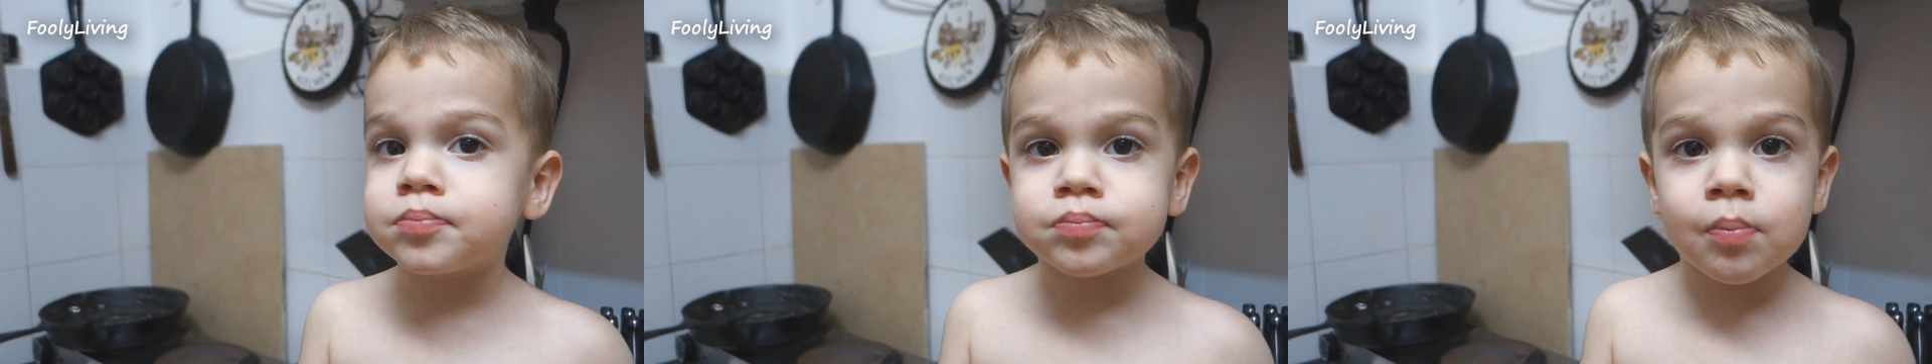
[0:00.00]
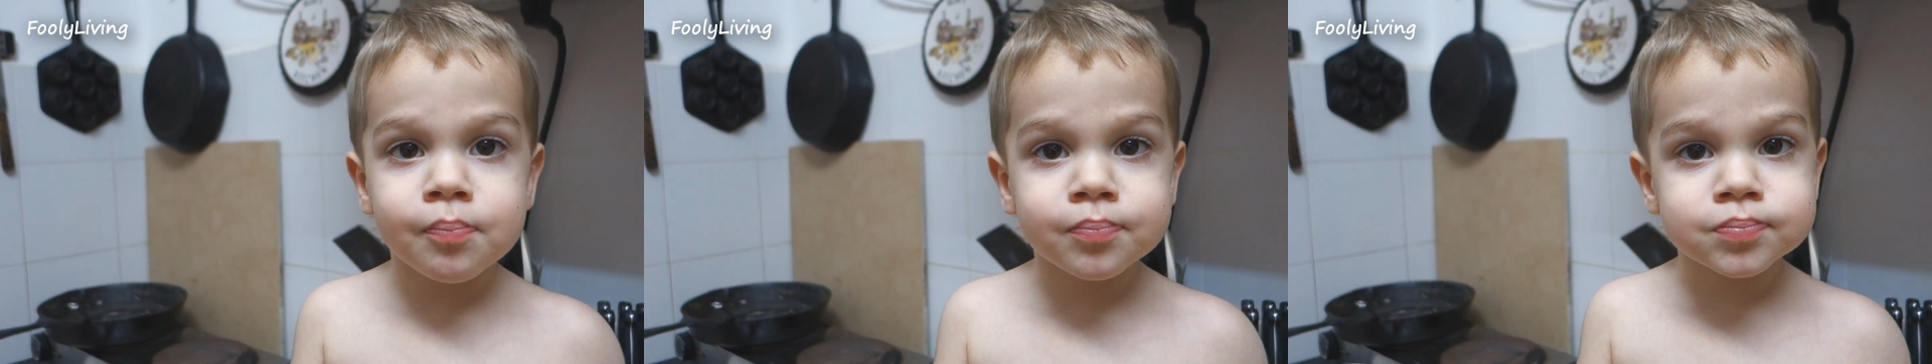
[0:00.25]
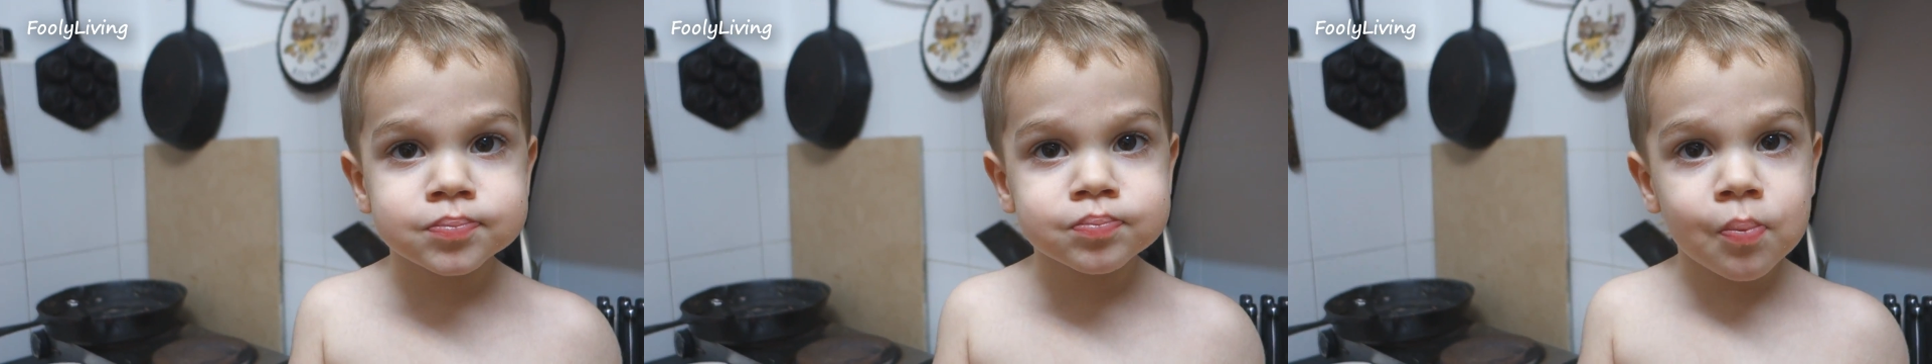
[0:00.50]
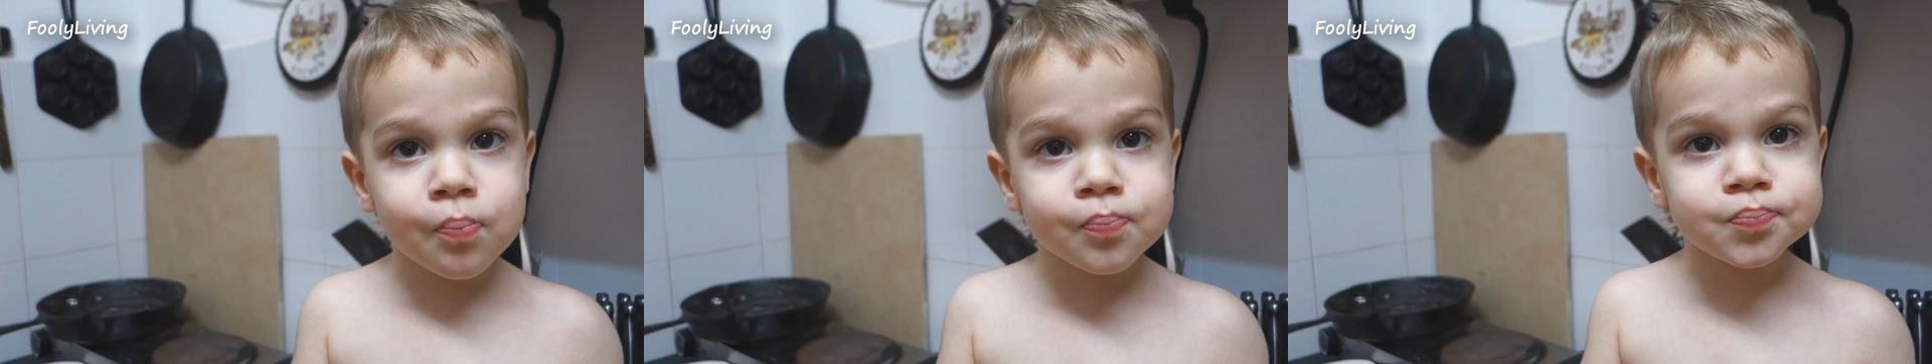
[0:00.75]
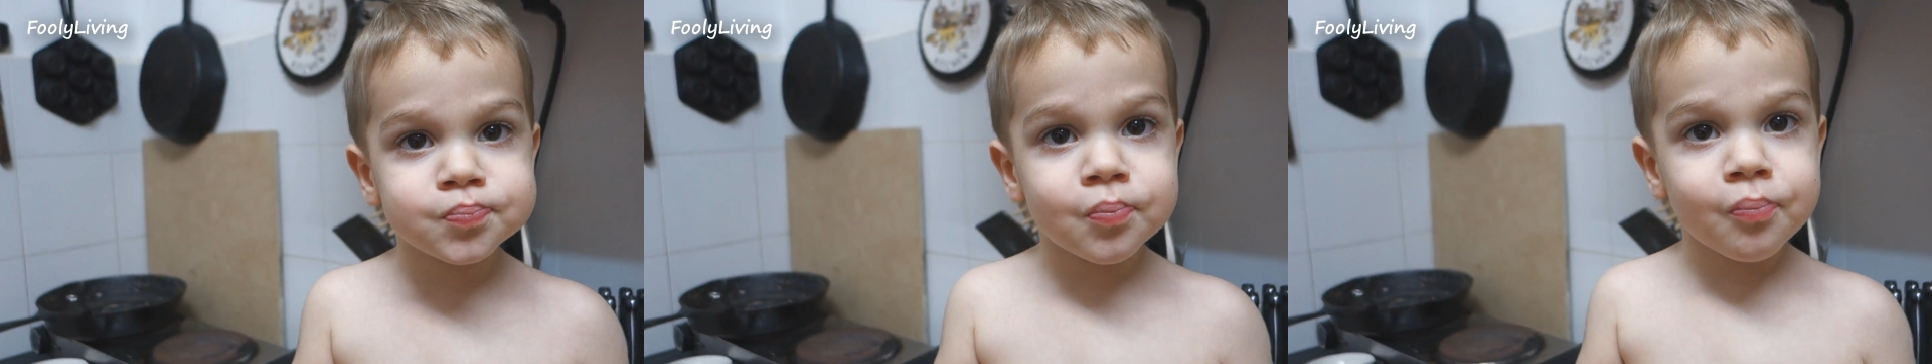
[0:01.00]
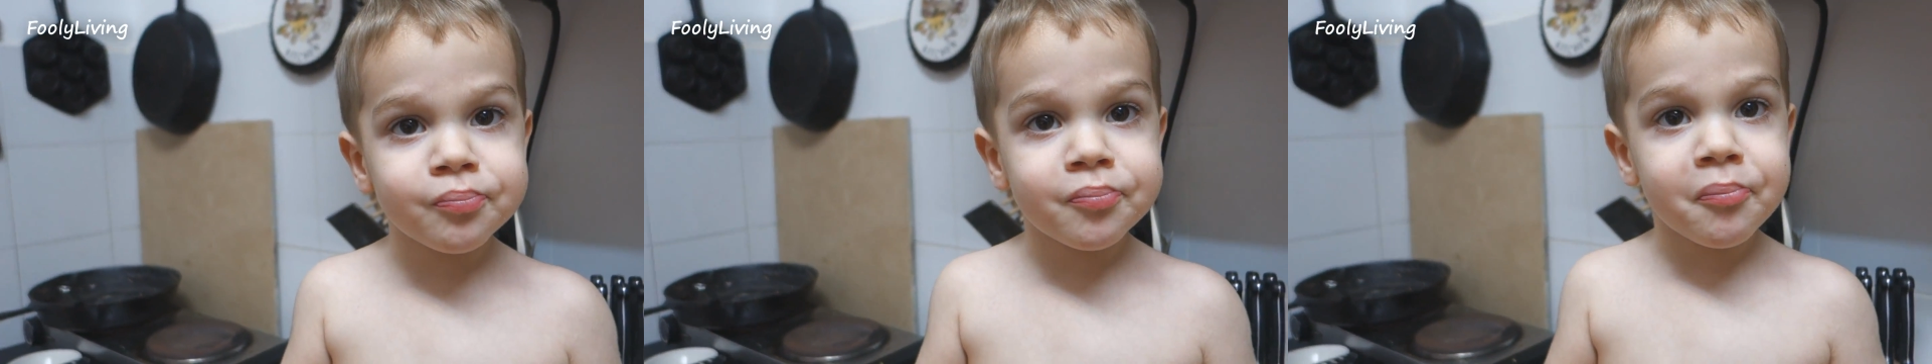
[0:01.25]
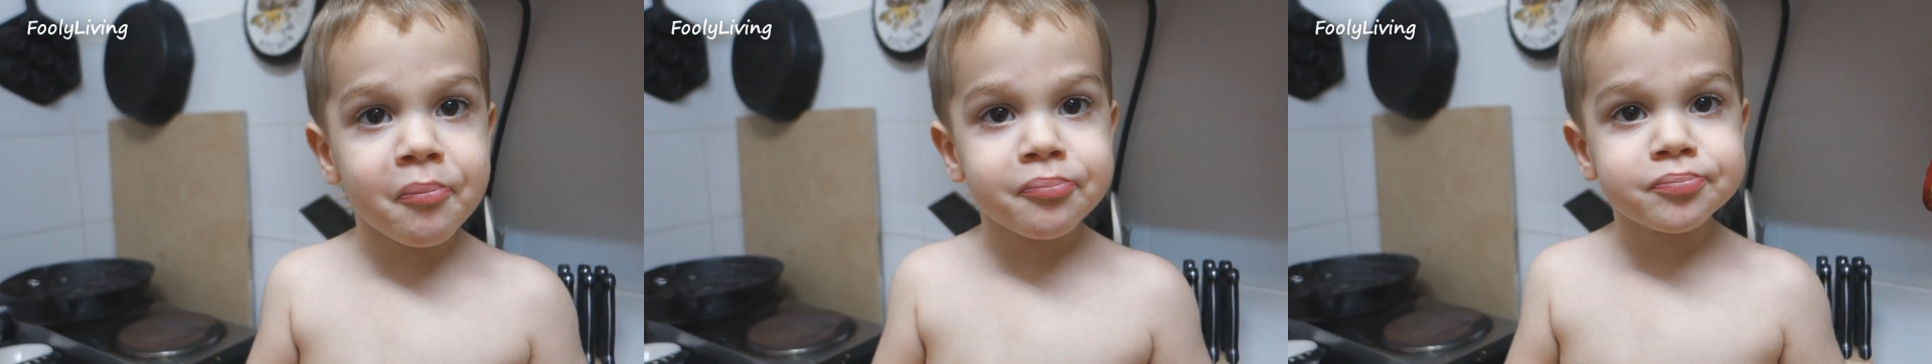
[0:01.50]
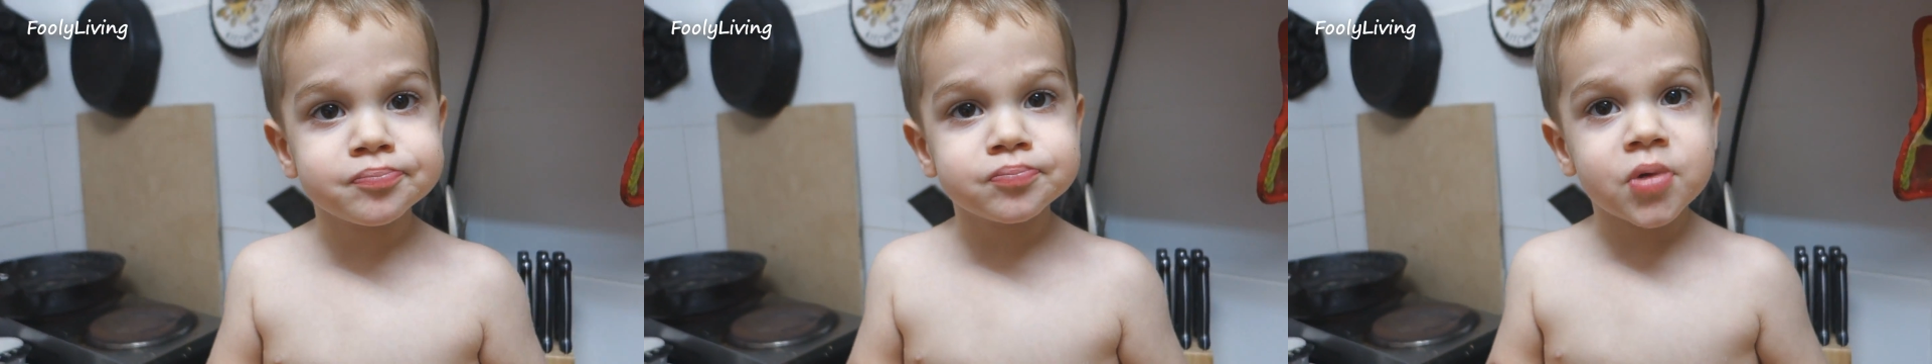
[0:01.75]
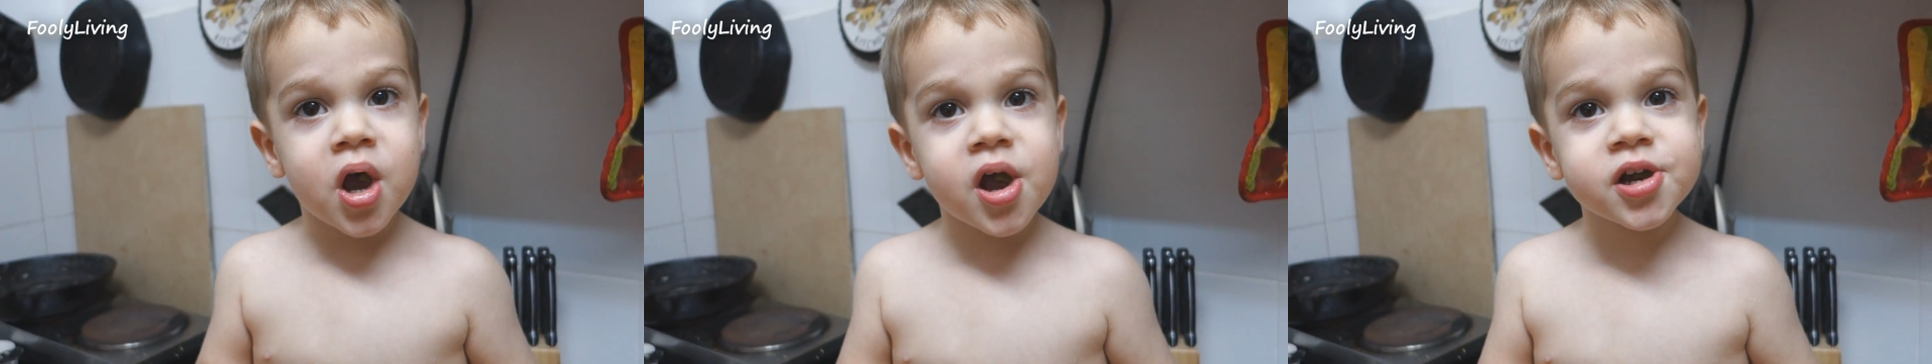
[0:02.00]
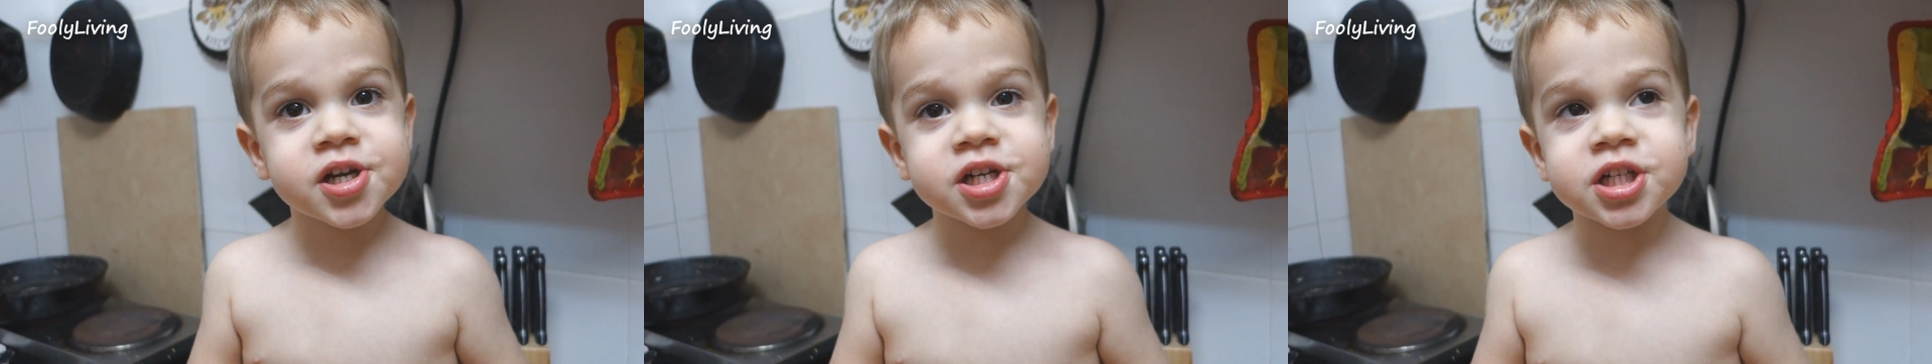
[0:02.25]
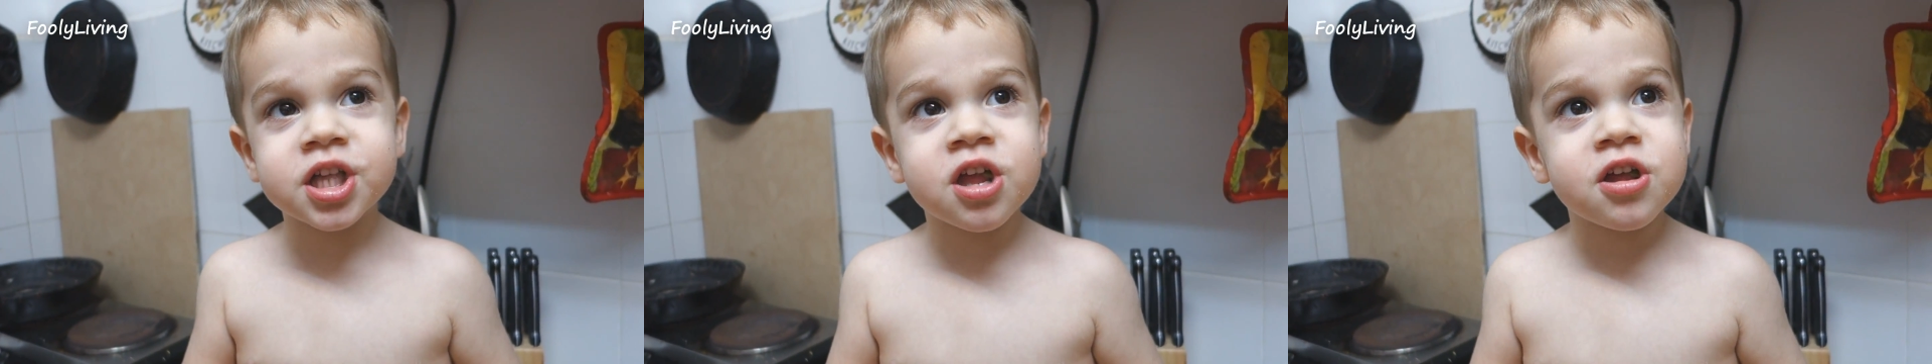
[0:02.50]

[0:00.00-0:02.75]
Have you had a good day so far? I guess